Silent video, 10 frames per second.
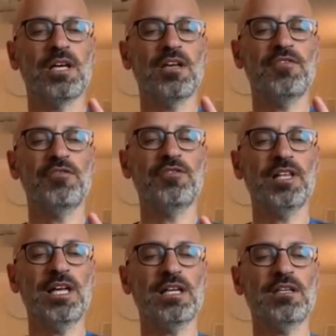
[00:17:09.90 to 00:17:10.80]
If you feel
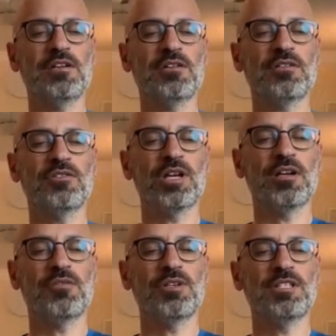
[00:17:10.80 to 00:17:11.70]
like you can
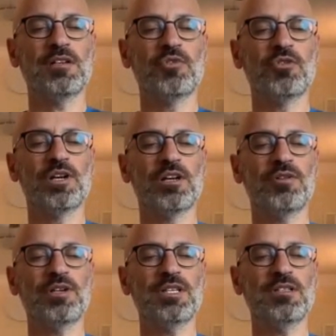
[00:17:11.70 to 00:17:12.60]
increase it more,
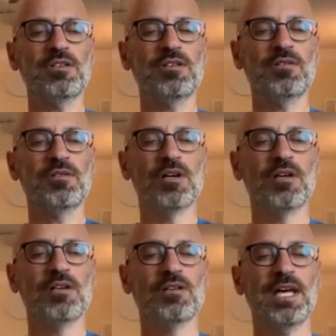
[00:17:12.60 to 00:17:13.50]
increase it to
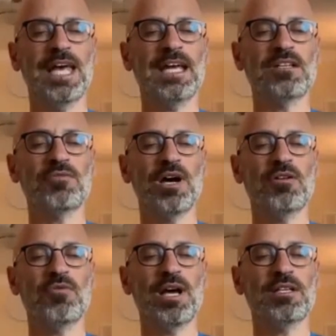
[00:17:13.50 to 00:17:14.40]
8 right
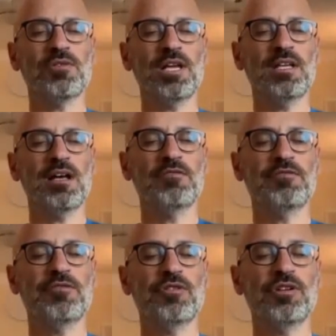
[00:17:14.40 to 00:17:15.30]
away. So inhale
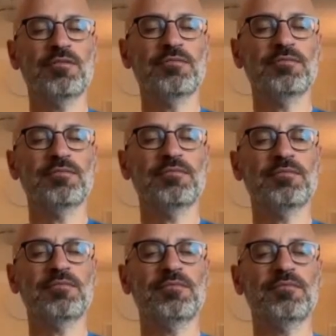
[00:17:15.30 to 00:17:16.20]
4,
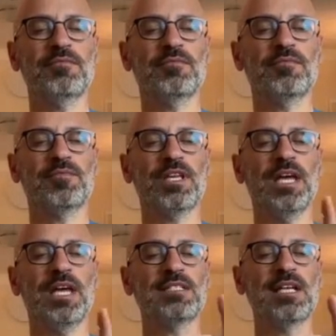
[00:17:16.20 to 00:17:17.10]

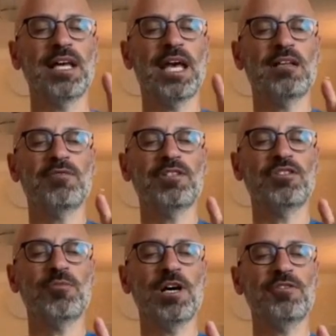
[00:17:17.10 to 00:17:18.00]
exhale 8. If it's
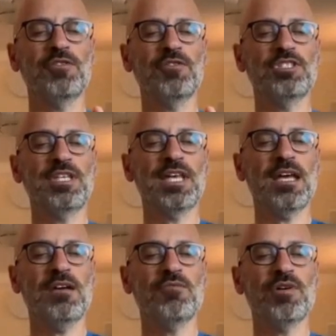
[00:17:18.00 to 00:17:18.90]
too much for you,
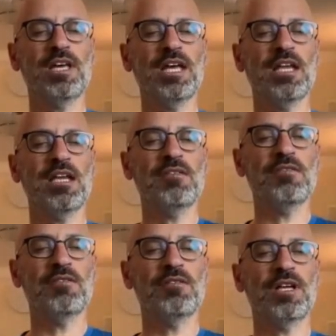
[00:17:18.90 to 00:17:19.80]
stay within
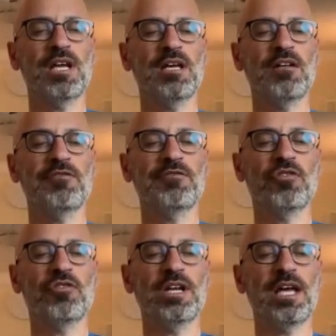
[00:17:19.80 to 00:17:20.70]
inhale
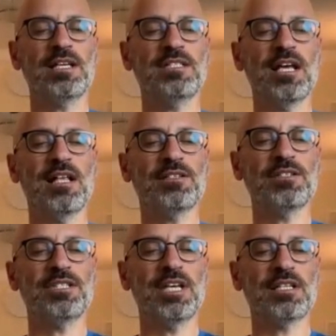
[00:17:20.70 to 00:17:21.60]
4 and exhale
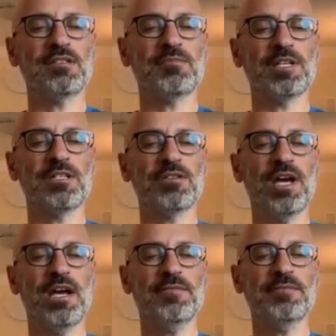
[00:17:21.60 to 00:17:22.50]
6, please,
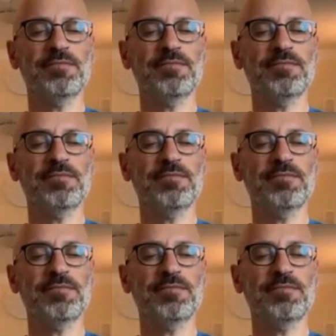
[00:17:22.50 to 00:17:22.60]
okay?